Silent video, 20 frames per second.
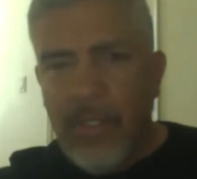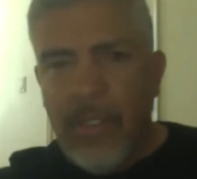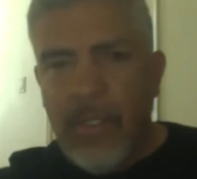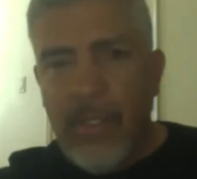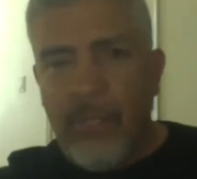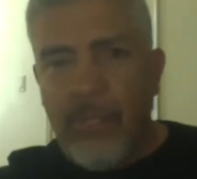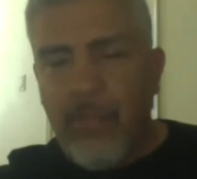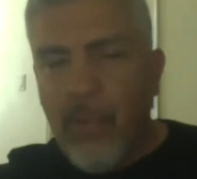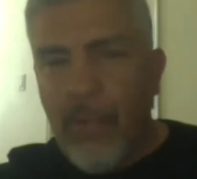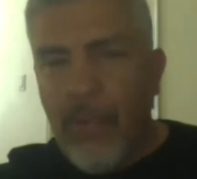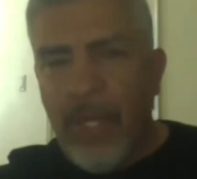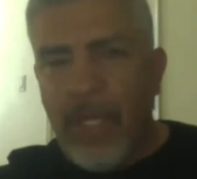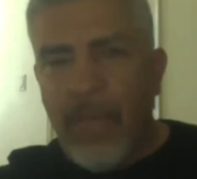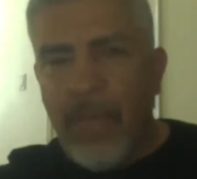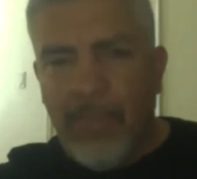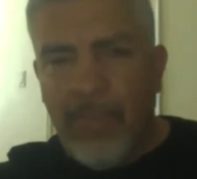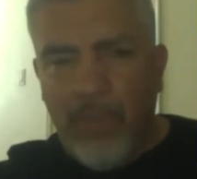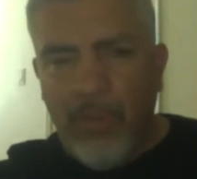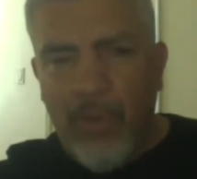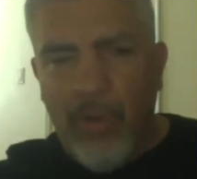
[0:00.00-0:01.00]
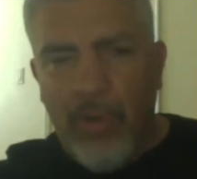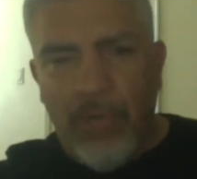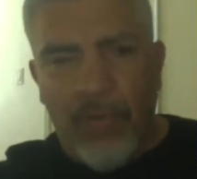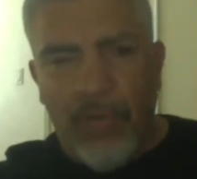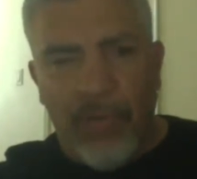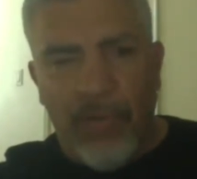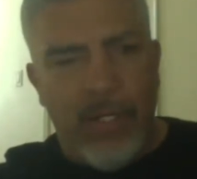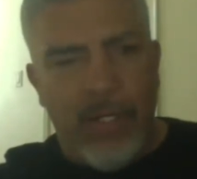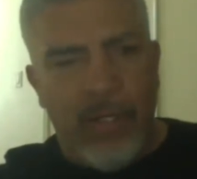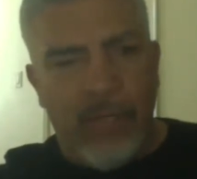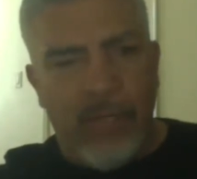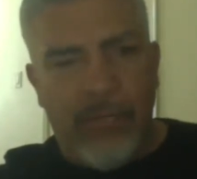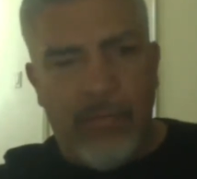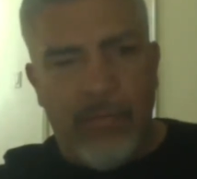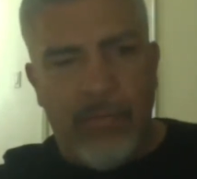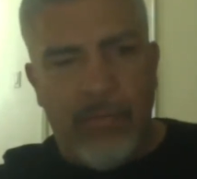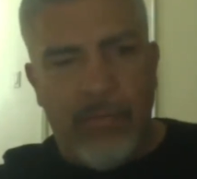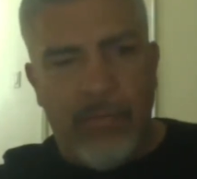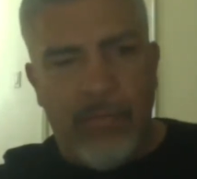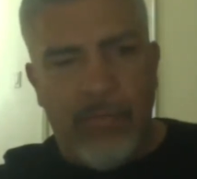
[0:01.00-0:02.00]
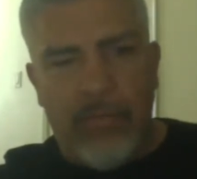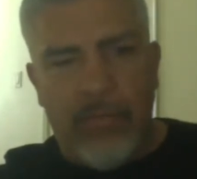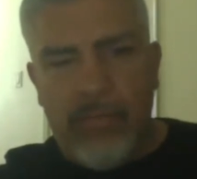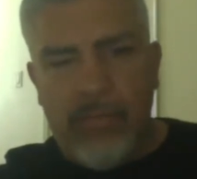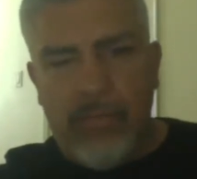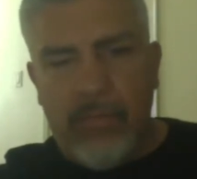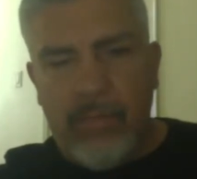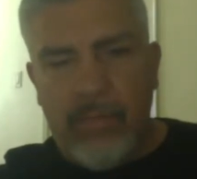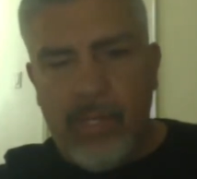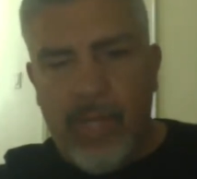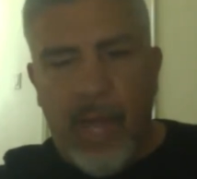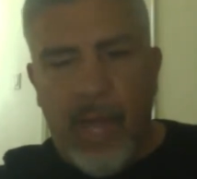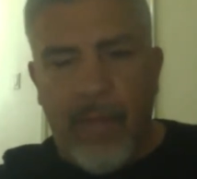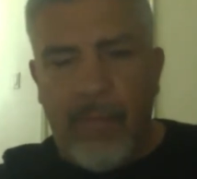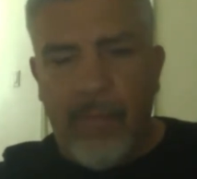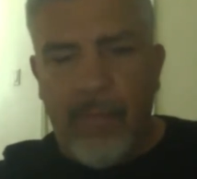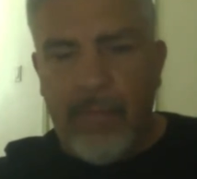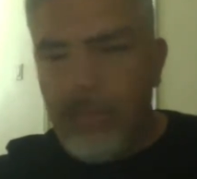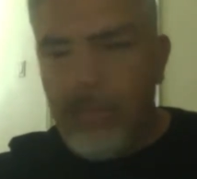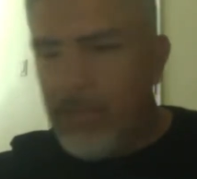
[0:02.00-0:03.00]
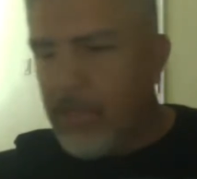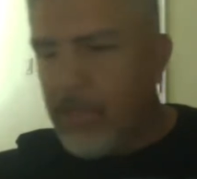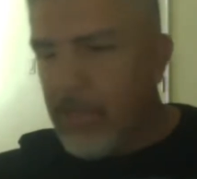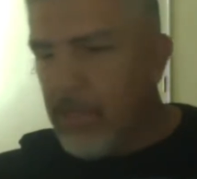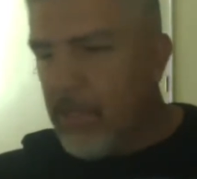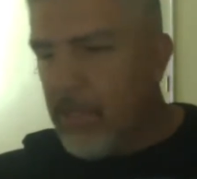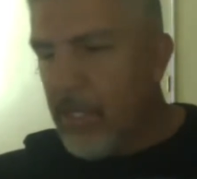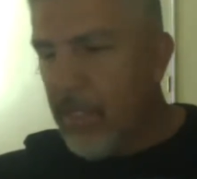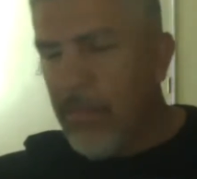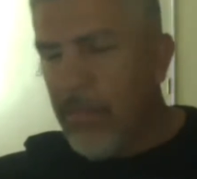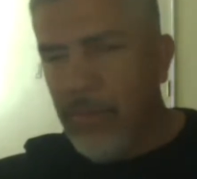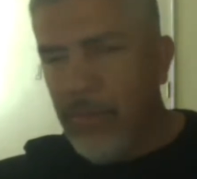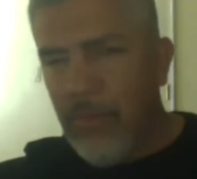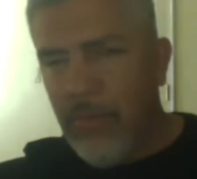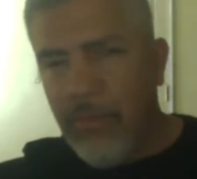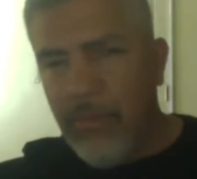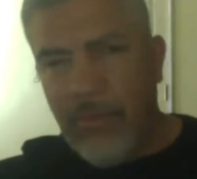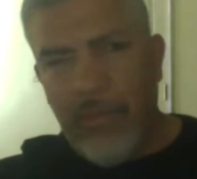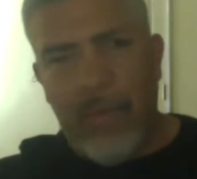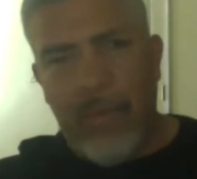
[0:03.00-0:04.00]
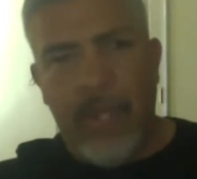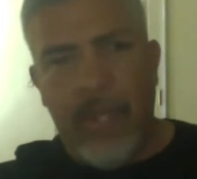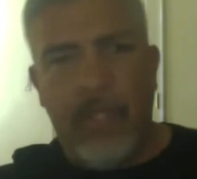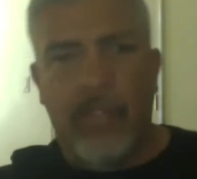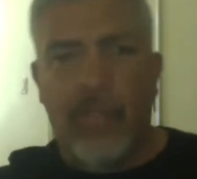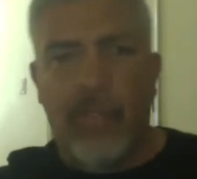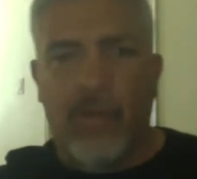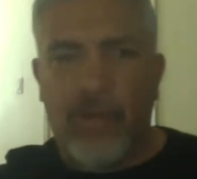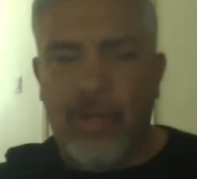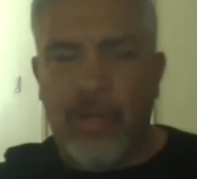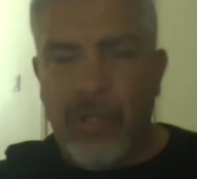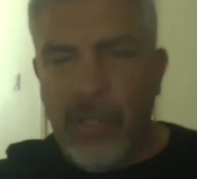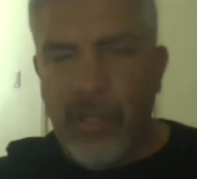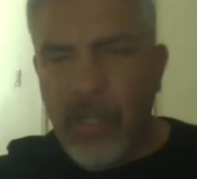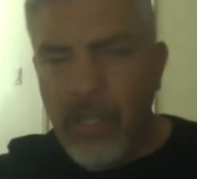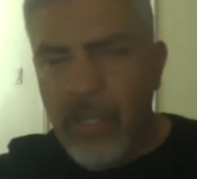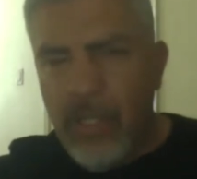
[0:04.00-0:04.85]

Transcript: and boom, I get pulled over, and the cop just says, "Hey, you made a turn,